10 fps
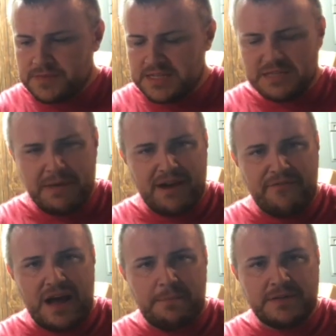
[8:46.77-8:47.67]
This is about a
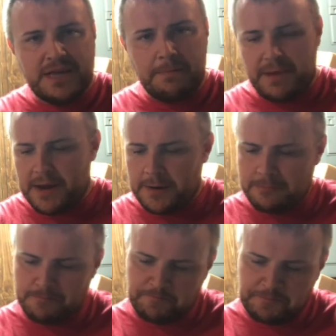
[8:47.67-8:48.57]
5% beer.
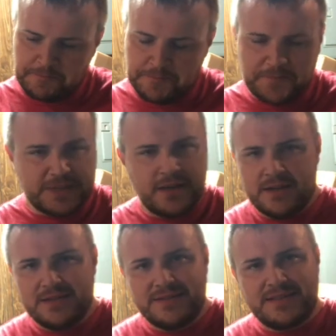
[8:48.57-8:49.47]

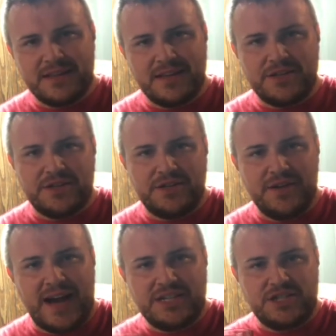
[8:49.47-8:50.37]
It's delicious. You
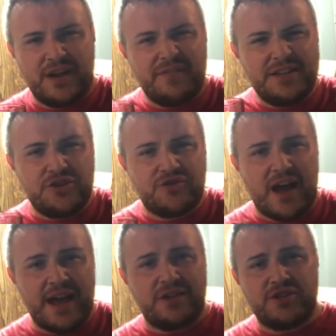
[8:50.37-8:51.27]
guys definitely should
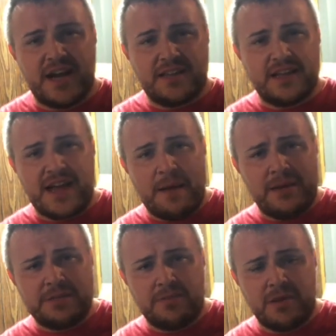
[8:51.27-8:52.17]
try it. Check the
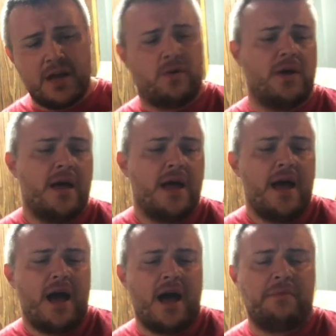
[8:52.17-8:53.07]
comments below.
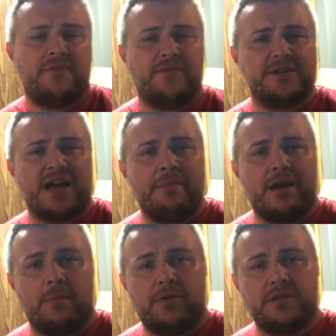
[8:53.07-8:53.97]
The first
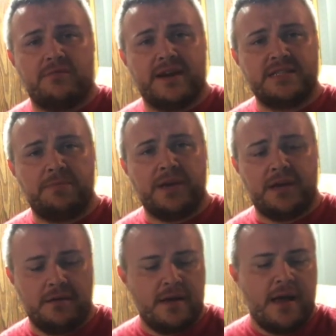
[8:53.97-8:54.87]
comment, I'll put the recipe.